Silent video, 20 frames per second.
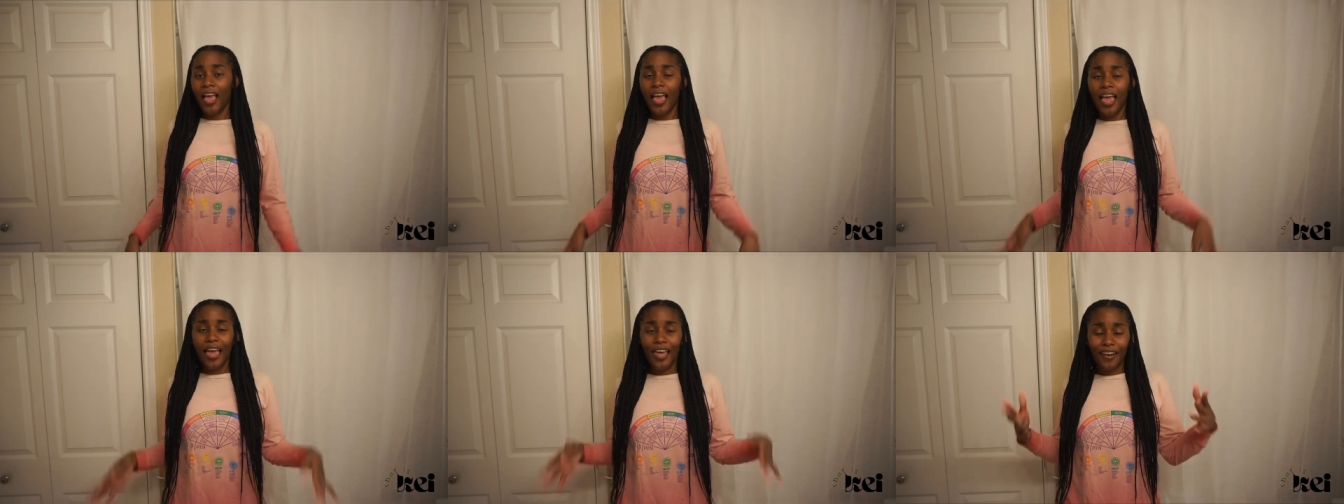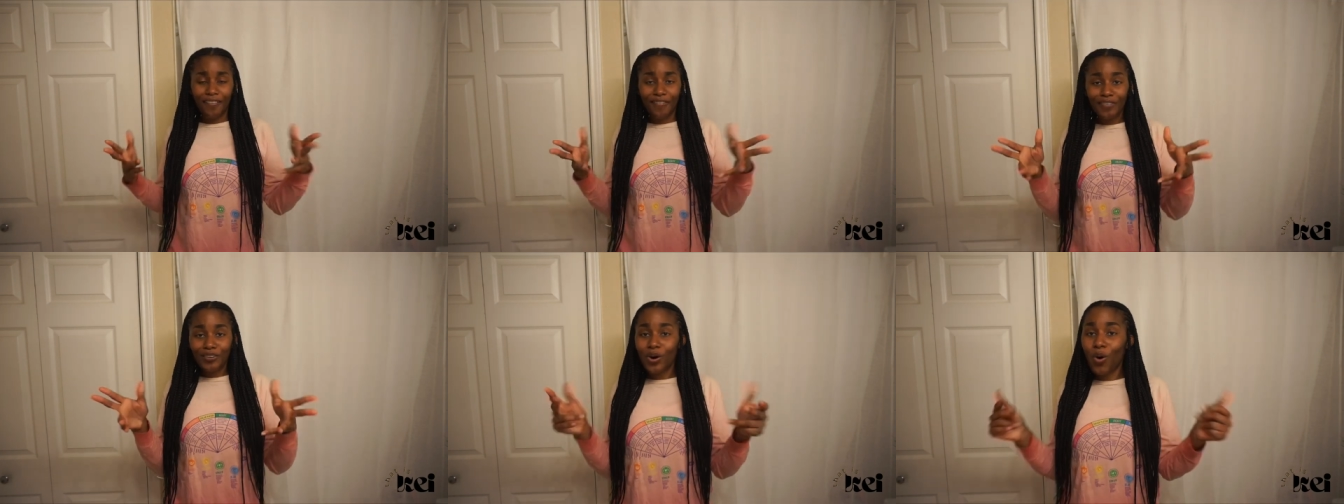And
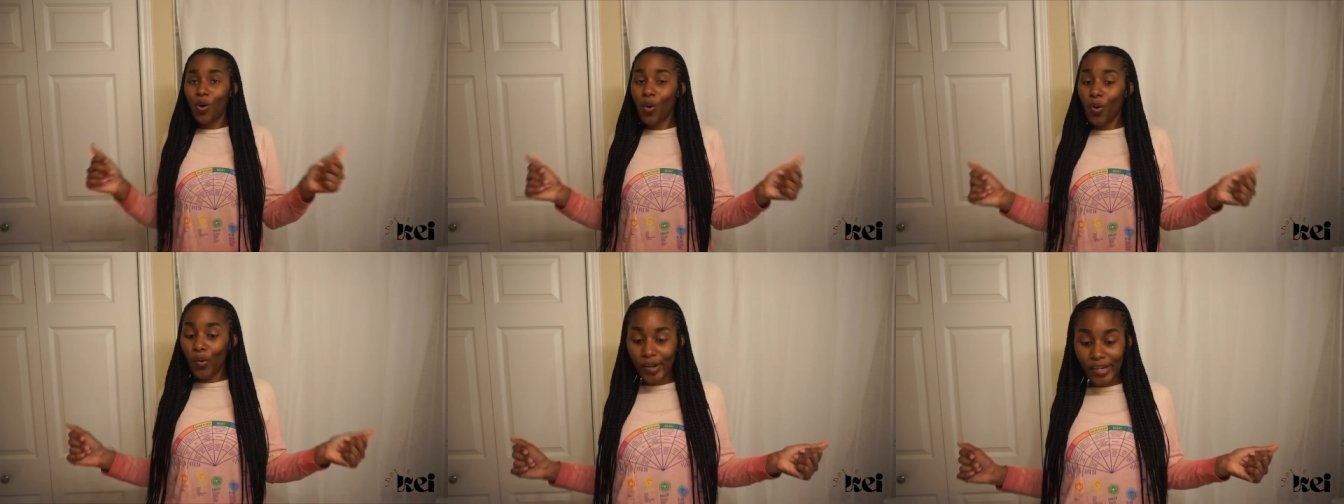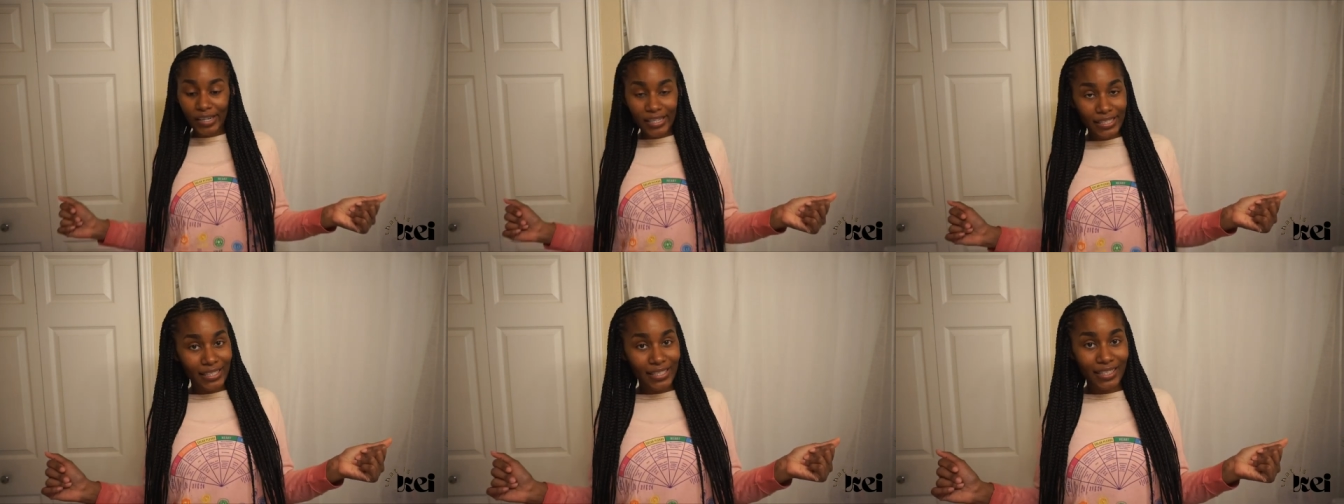of
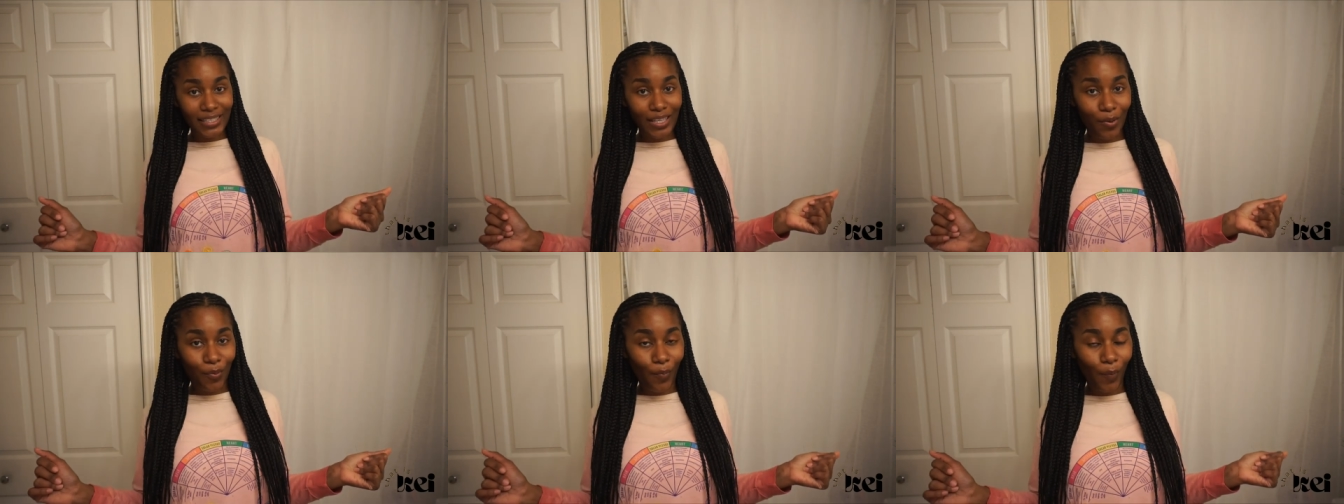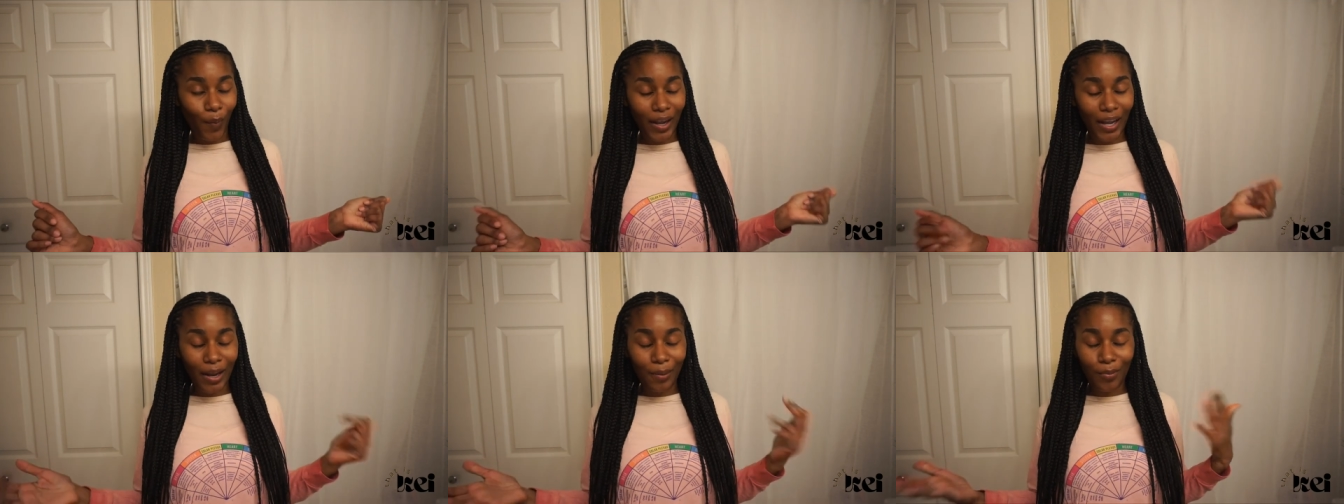course,
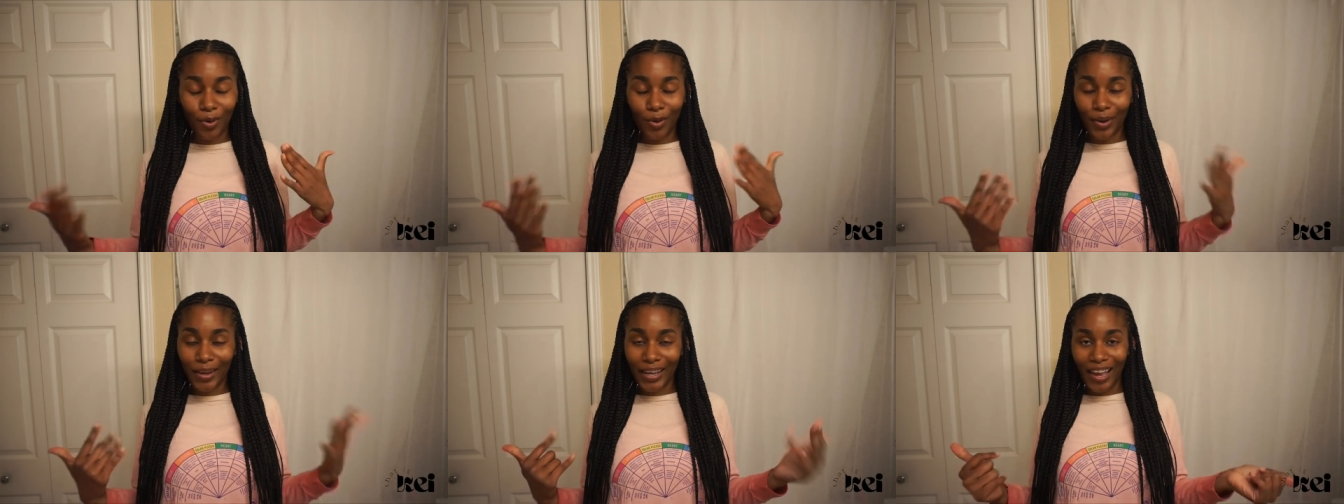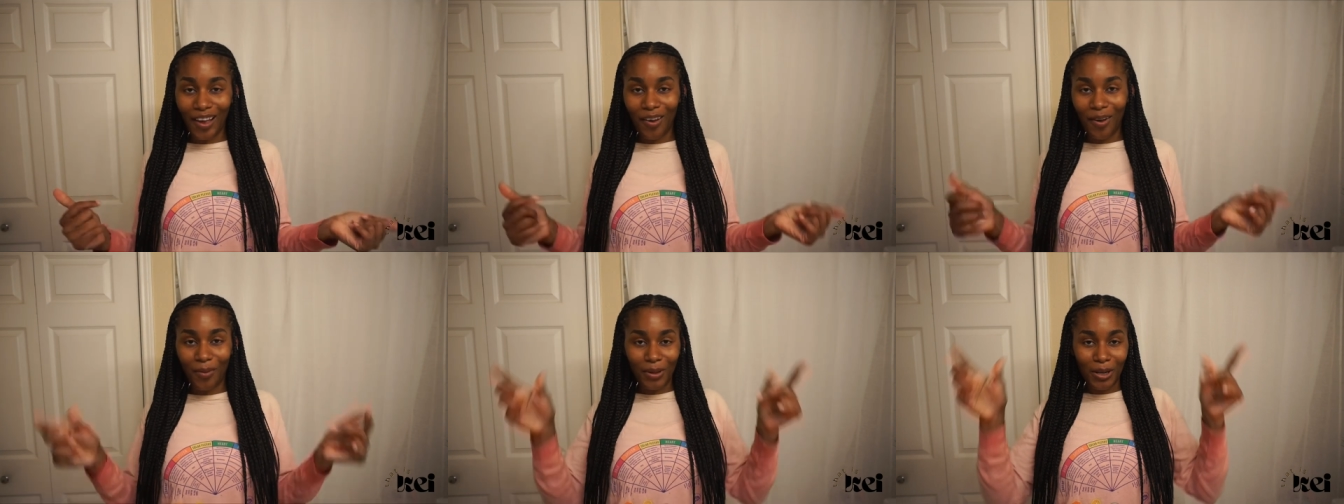when I'm going
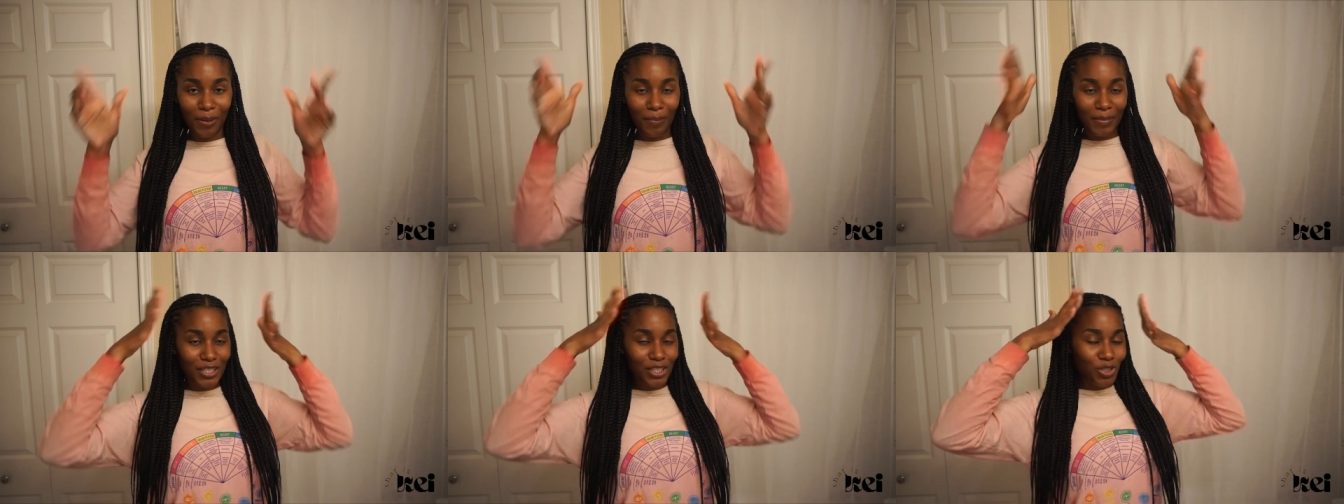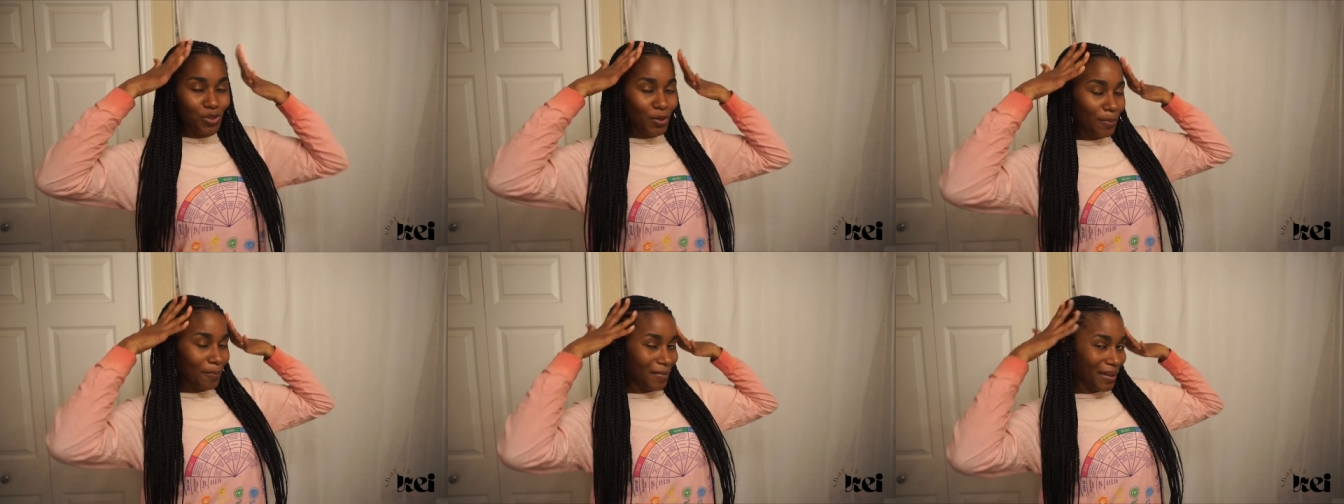out, I'm gonna be
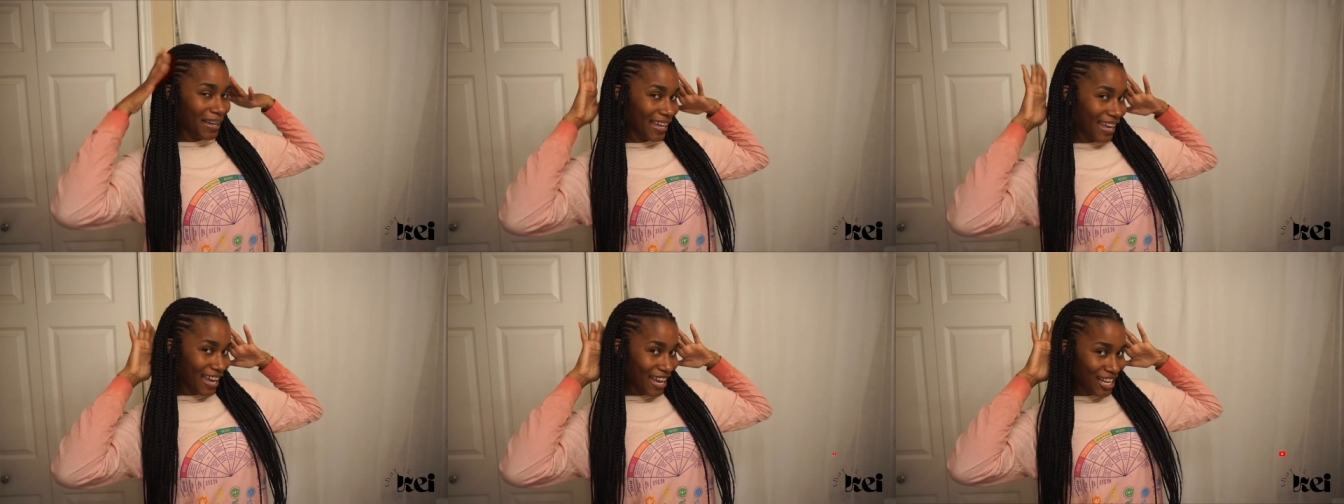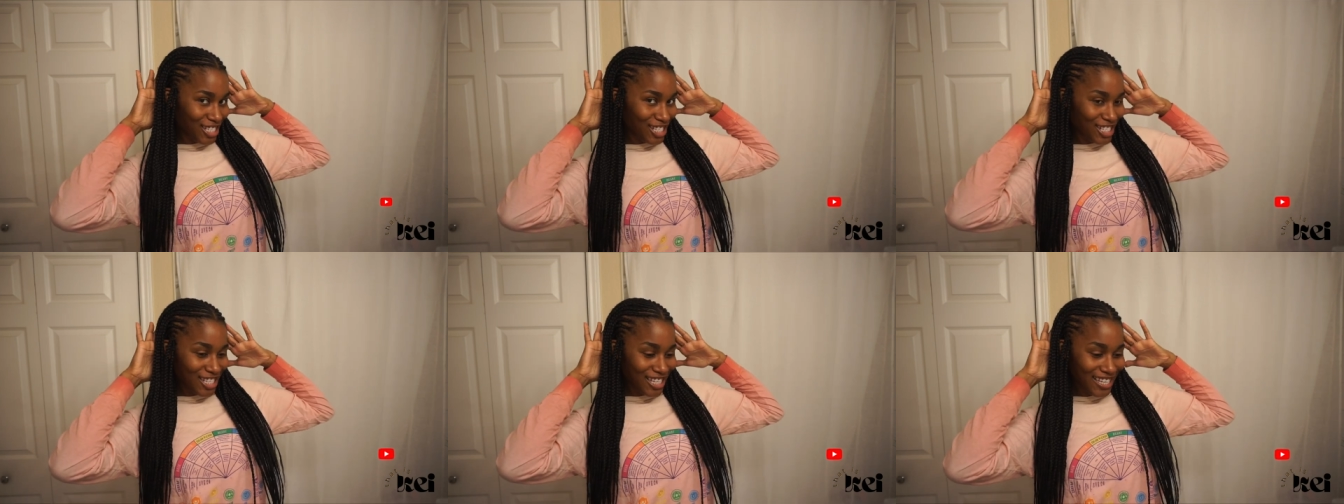doing my
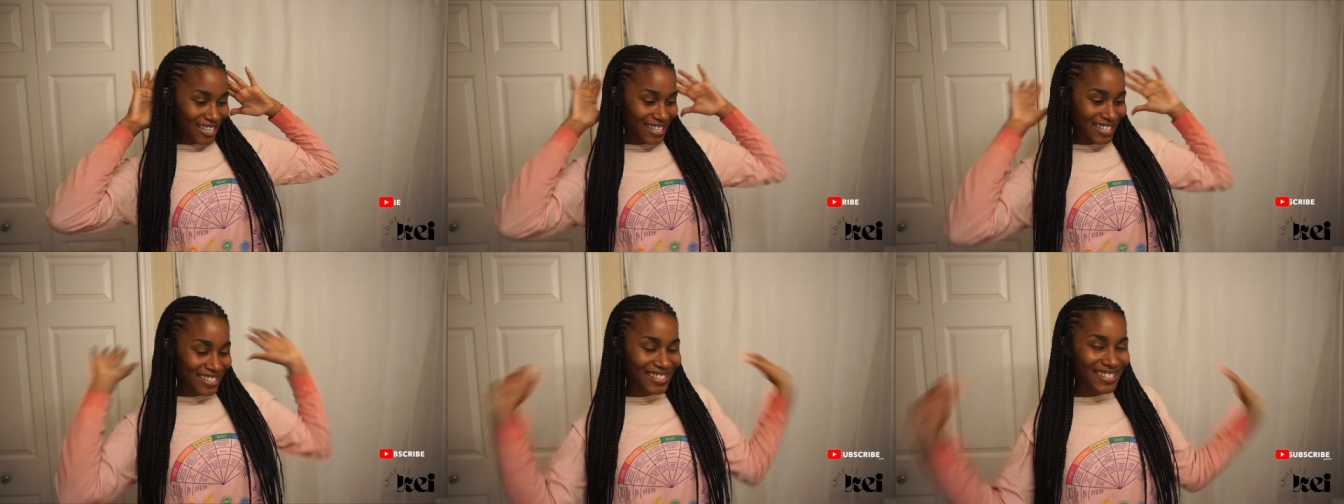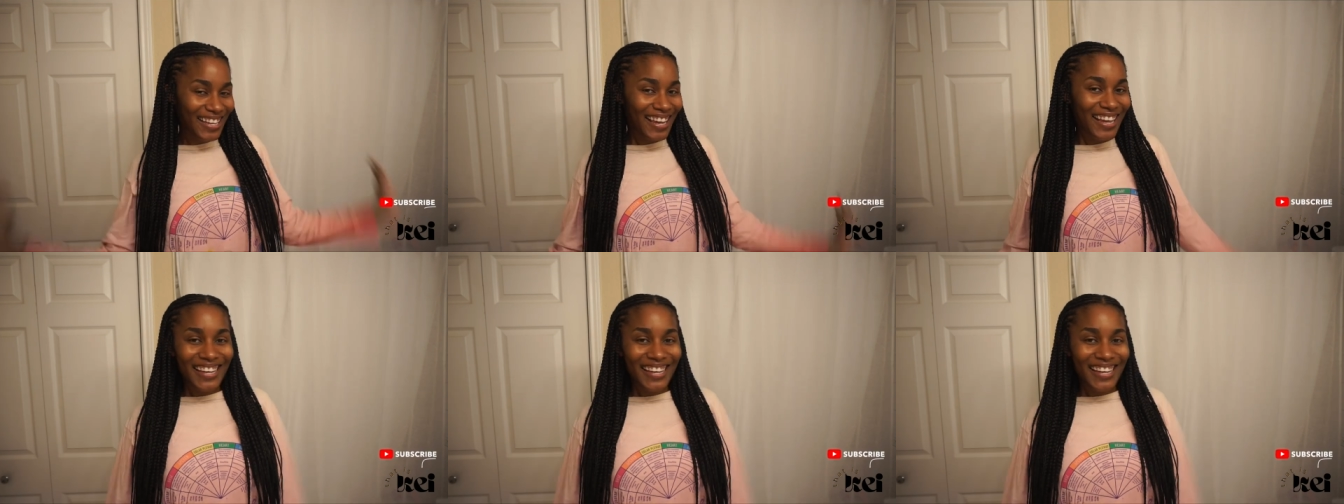edges.